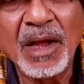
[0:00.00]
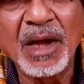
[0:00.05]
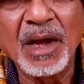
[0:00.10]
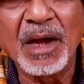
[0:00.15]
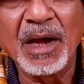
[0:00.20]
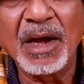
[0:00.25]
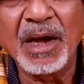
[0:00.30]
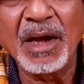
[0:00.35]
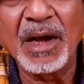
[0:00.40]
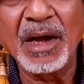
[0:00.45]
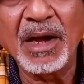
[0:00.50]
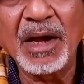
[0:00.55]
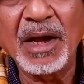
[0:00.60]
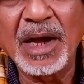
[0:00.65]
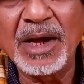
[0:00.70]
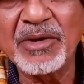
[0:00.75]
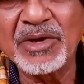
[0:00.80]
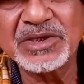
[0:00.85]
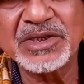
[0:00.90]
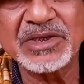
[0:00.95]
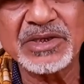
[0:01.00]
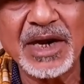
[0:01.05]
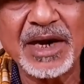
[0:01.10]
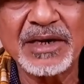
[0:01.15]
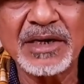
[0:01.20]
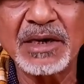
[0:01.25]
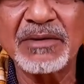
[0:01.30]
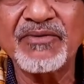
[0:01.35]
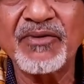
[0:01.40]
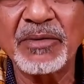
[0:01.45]
I have
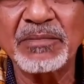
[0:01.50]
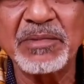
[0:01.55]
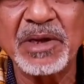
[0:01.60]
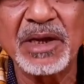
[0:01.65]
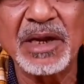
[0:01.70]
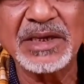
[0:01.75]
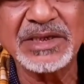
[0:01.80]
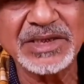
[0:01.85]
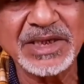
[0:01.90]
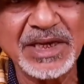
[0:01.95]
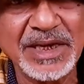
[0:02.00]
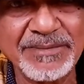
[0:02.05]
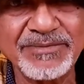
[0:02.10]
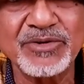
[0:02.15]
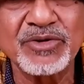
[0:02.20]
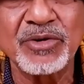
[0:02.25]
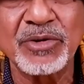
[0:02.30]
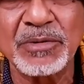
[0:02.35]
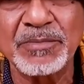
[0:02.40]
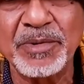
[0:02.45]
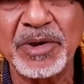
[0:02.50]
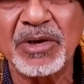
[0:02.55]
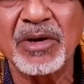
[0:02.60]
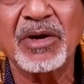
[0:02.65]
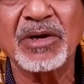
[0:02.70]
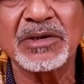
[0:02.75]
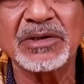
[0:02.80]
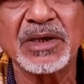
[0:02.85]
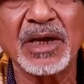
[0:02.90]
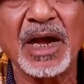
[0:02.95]
started from the Lhasa Apso,
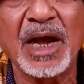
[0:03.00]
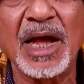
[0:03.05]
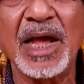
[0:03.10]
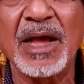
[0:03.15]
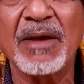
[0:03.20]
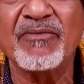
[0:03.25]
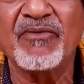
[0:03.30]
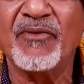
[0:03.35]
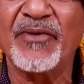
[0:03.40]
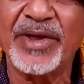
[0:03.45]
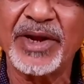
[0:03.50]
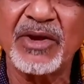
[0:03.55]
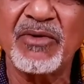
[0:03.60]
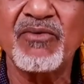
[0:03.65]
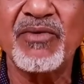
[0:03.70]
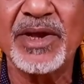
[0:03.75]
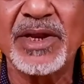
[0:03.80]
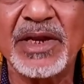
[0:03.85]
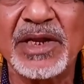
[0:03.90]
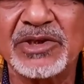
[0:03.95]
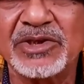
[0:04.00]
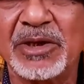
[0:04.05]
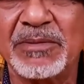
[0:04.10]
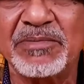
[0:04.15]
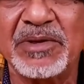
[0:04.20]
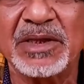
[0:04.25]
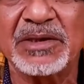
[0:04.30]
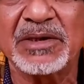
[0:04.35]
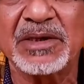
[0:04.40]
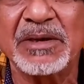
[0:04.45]
because I have very weakness
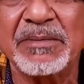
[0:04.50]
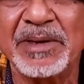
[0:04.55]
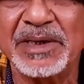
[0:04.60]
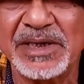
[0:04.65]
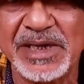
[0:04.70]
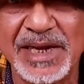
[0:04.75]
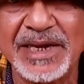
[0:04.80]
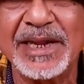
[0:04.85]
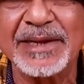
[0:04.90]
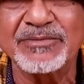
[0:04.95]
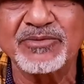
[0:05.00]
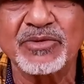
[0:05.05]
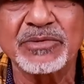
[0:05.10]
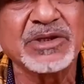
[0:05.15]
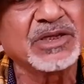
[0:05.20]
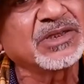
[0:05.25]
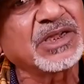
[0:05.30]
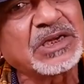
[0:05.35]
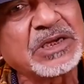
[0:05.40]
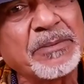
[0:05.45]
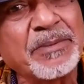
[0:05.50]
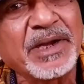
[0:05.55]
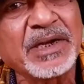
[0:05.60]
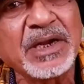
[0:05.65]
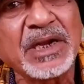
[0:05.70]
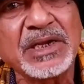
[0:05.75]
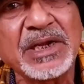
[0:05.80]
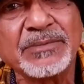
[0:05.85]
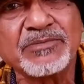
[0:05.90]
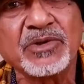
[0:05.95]
of the Tibetan Apso. This is the
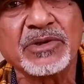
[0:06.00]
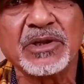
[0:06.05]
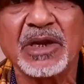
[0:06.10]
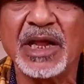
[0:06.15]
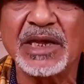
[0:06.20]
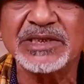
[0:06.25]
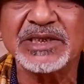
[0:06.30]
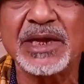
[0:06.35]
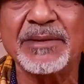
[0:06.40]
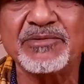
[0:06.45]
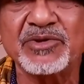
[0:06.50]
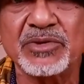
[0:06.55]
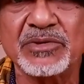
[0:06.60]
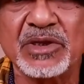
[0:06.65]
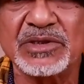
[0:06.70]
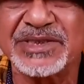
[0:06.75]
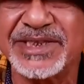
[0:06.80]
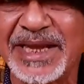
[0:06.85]
Tibetan Apso, the Lhasa Apso, the